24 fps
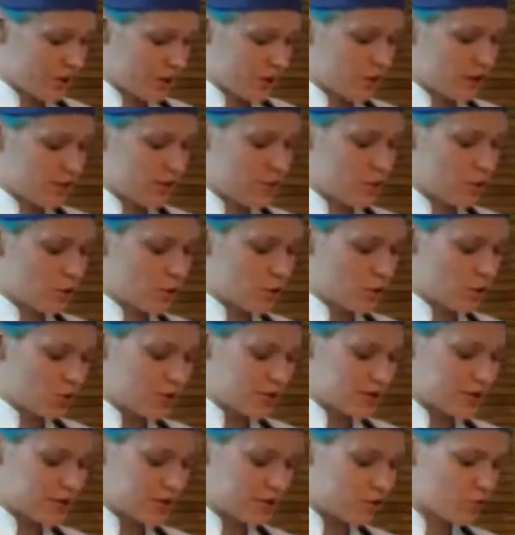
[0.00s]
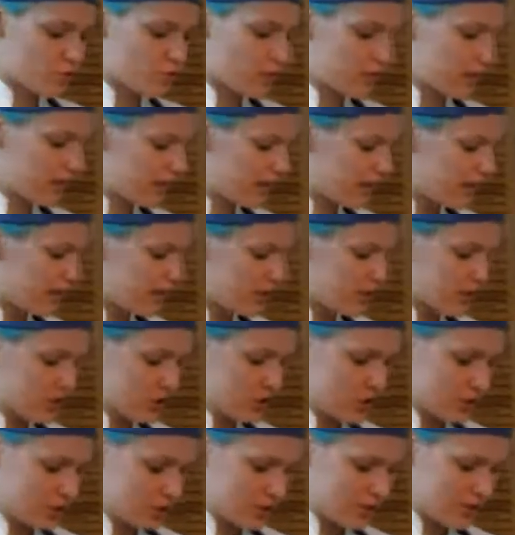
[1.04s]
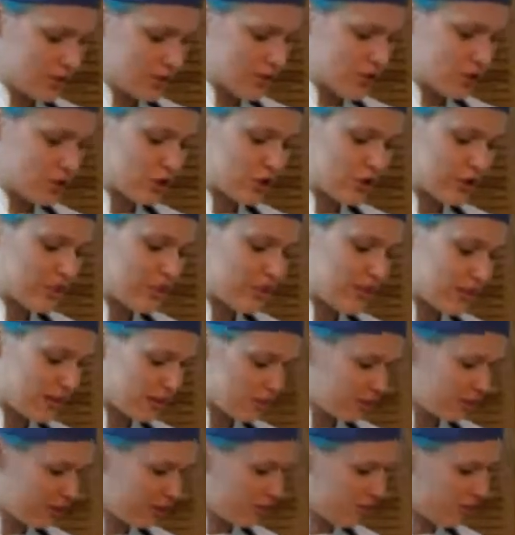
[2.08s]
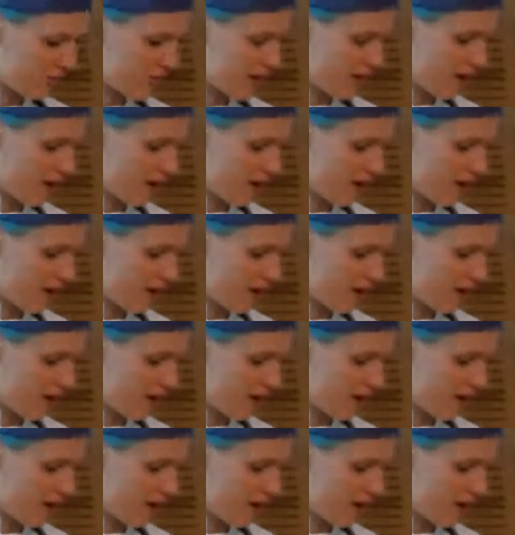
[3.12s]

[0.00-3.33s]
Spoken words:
The small ones are really nice and juicy, so just cutting them in